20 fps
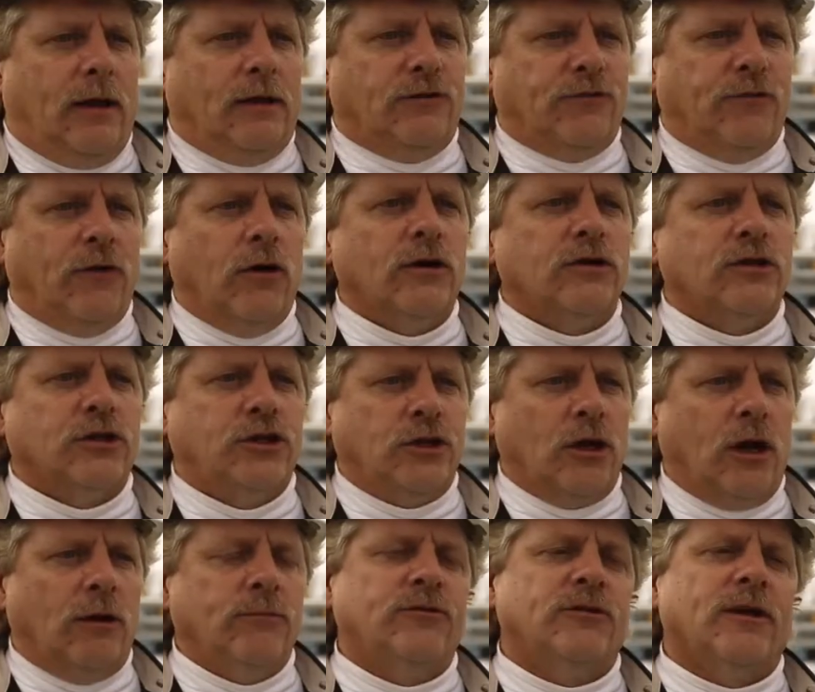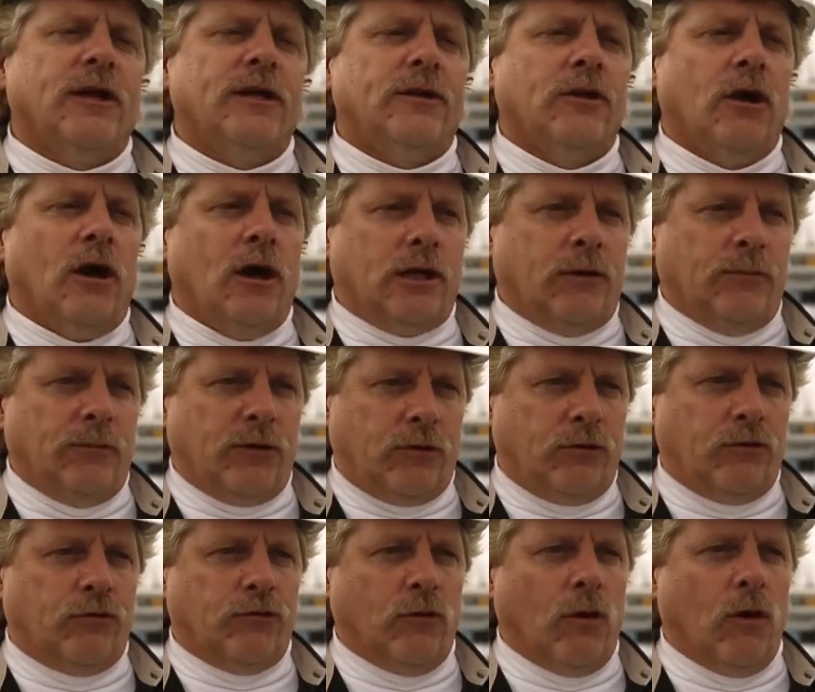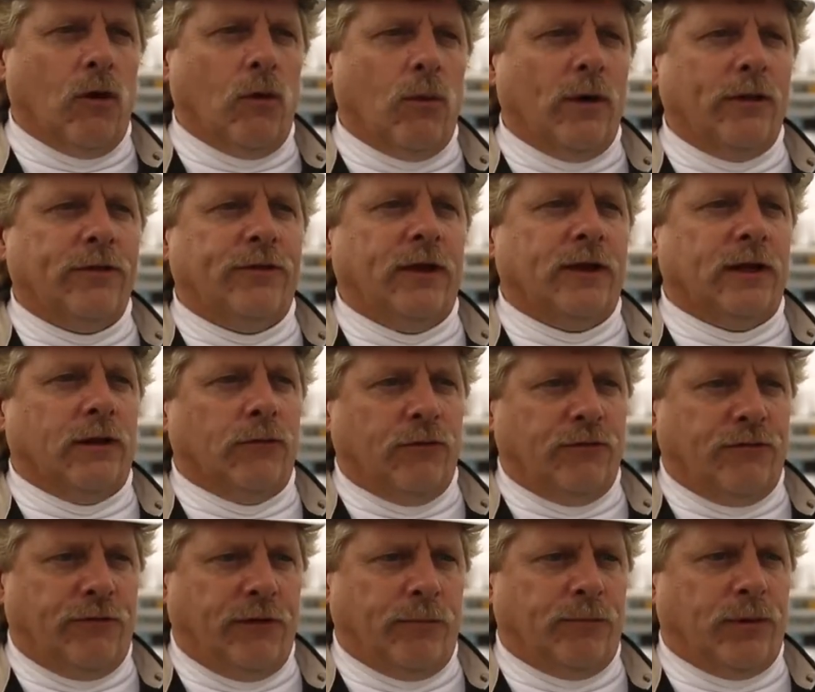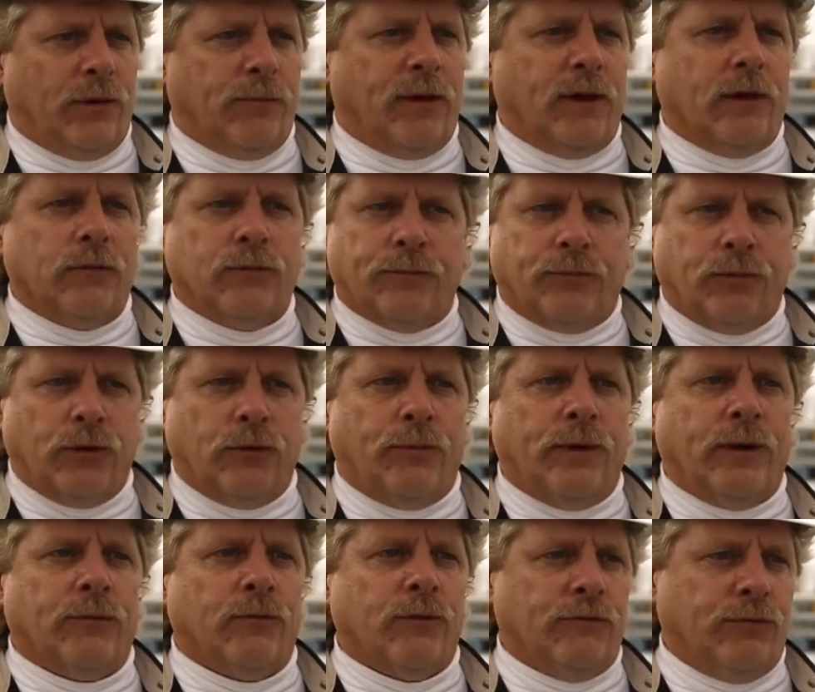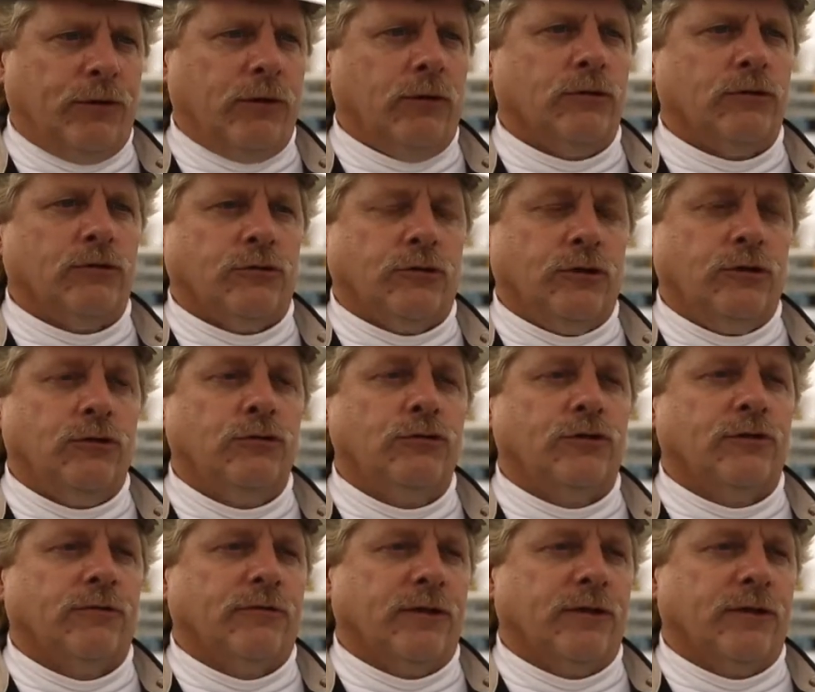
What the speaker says: As far as job site document control, one thing that we've implemented with Bluebeam Revu is the use